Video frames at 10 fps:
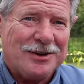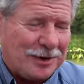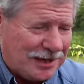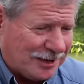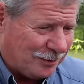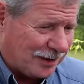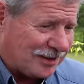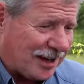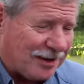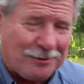We
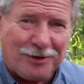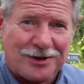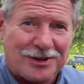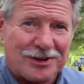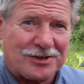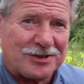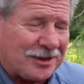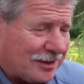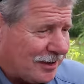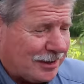could have more of this.
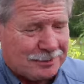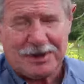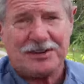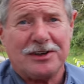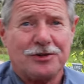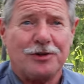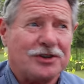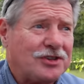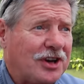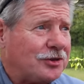I think it's going
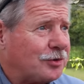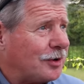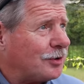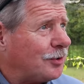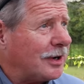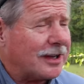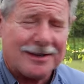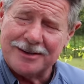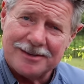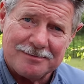to change real
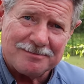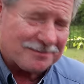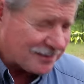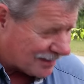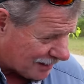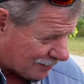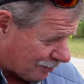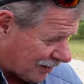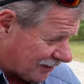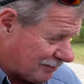quick,
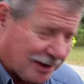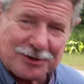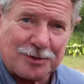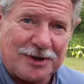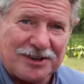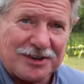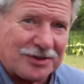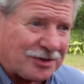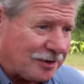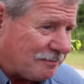but that's what it
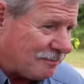is.